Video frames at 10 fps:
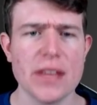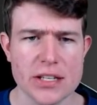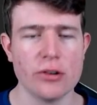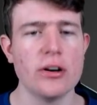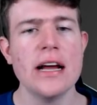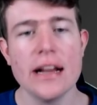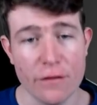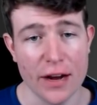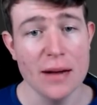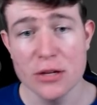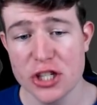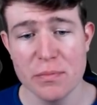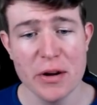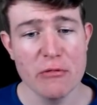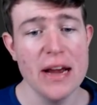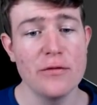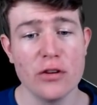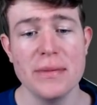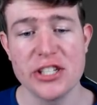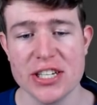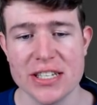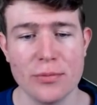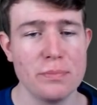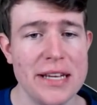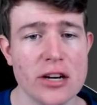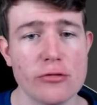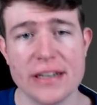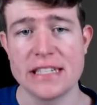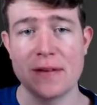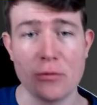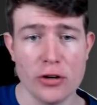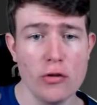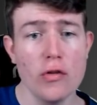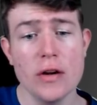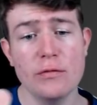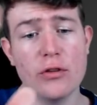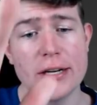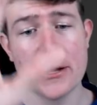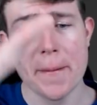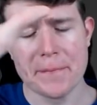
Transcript: So the Fireball is chipping away, and for me it's just about being aggressive. I'm going to go in for the